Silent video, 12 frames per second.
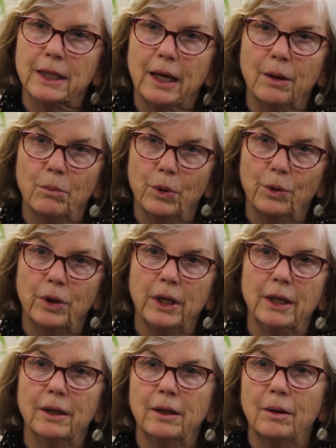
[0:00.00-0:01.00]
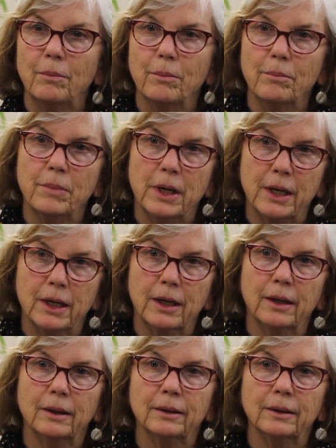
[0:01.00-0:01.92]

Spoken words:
Cambodian, Hmong,